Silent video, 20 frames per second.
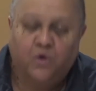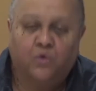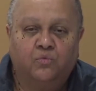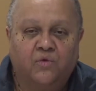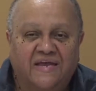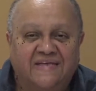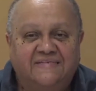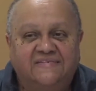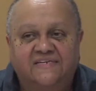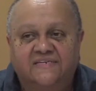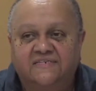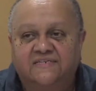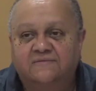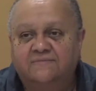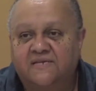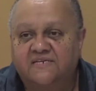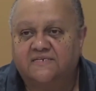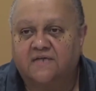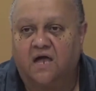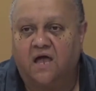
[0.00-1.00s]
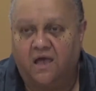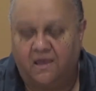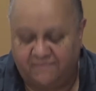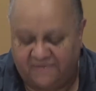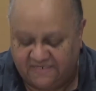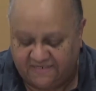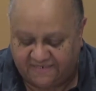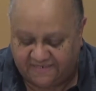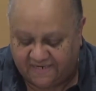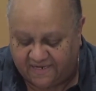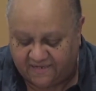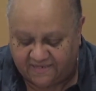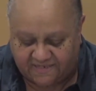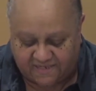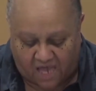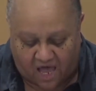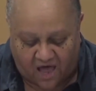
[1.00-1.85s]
Racism as common sense